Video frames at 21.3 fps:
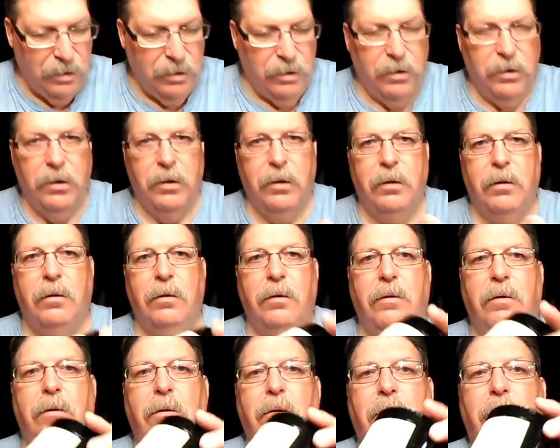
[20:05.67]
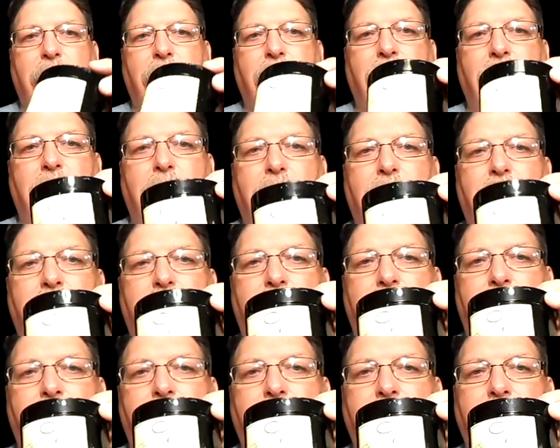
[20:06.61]
and
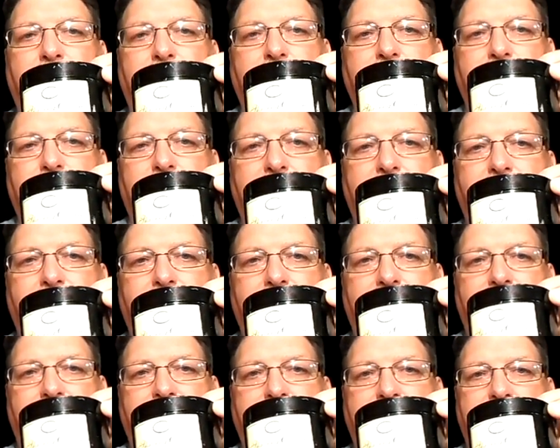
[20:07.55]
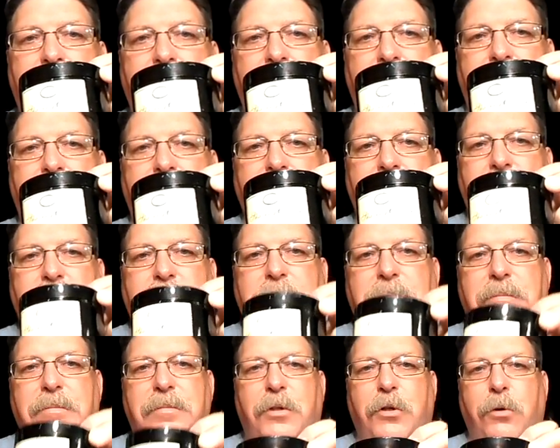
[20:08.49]
Art of Shaving Unscented
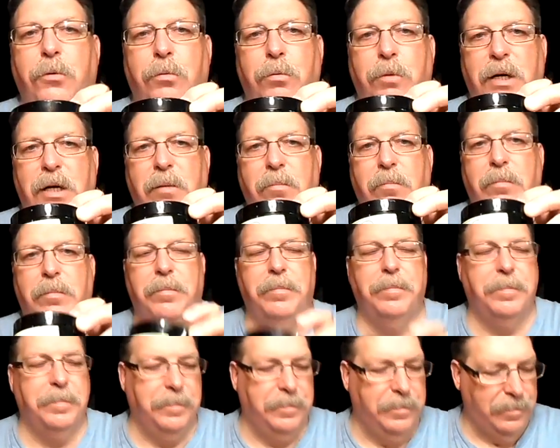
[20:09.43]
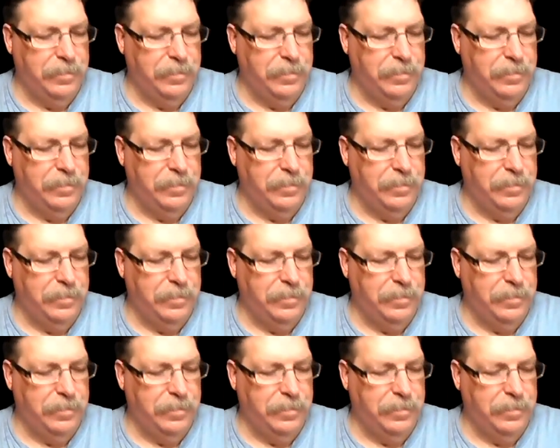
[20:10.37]
cream.